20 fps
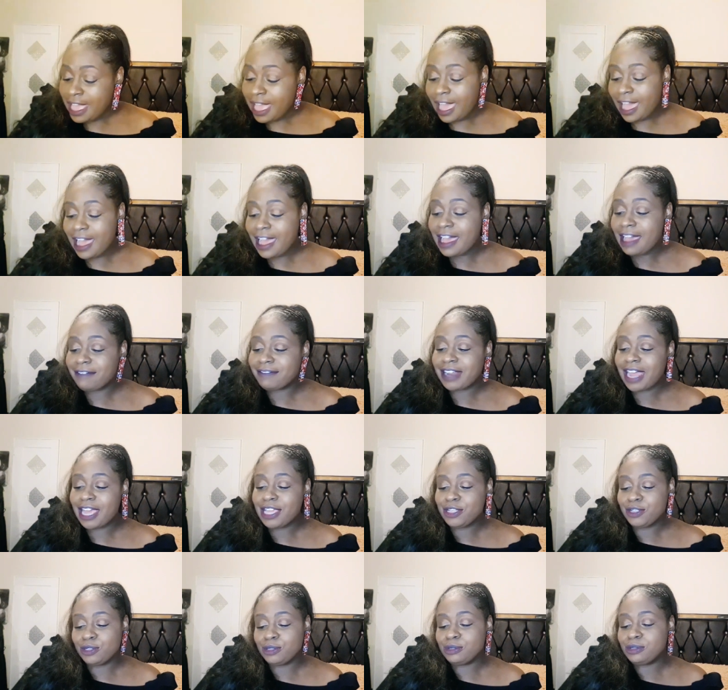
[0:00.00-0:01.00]
I have
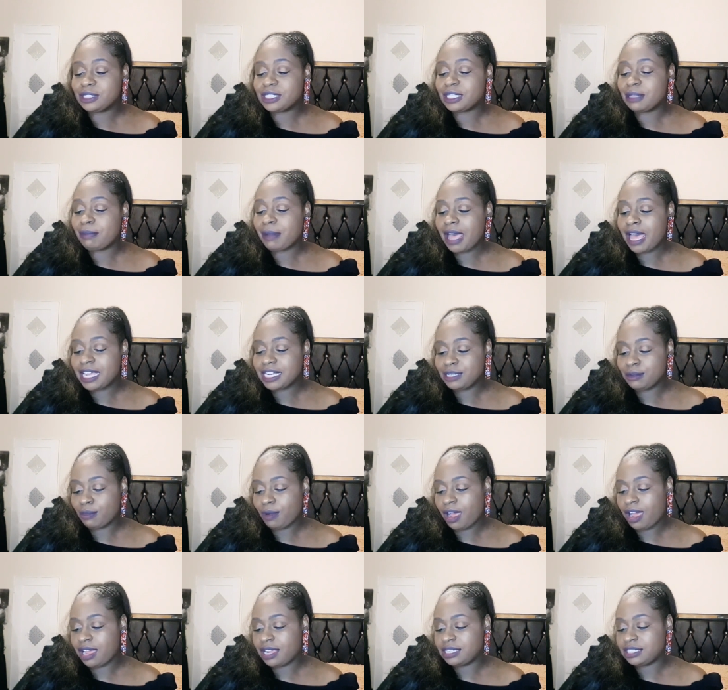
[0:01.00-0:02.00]
not used the body
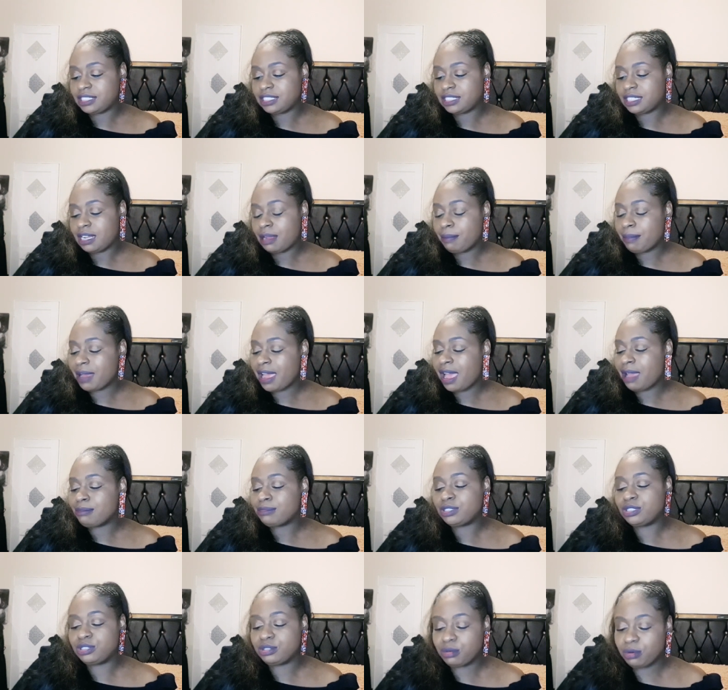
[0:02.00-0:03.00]
wash, but I'm
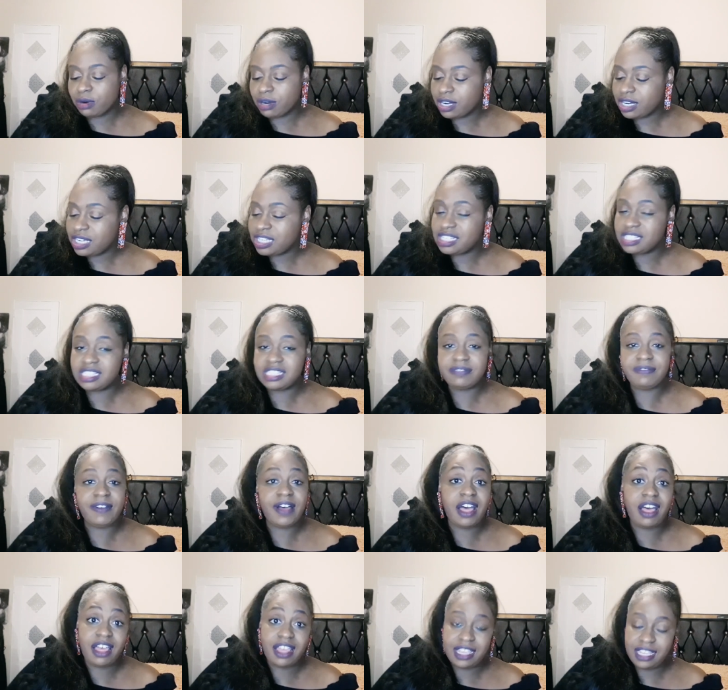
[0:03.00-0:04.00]
sure it's
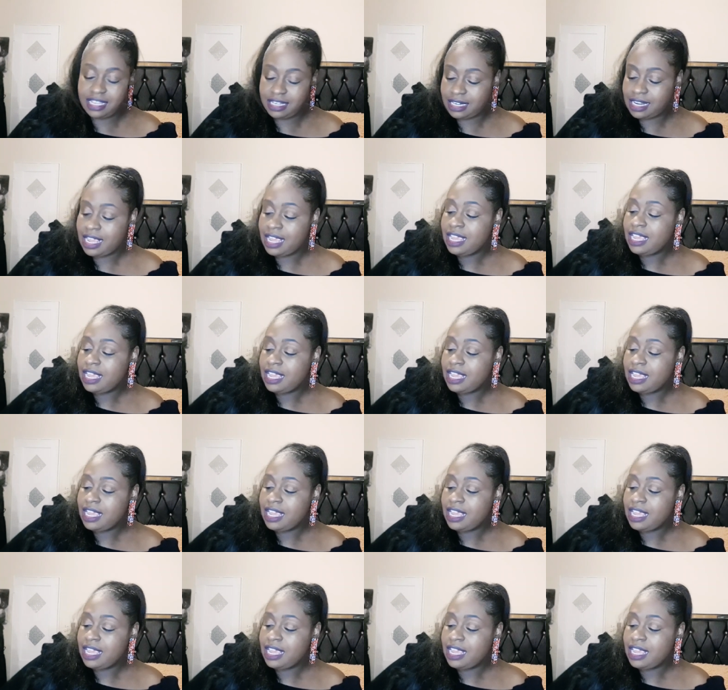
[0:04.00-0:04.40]
fine.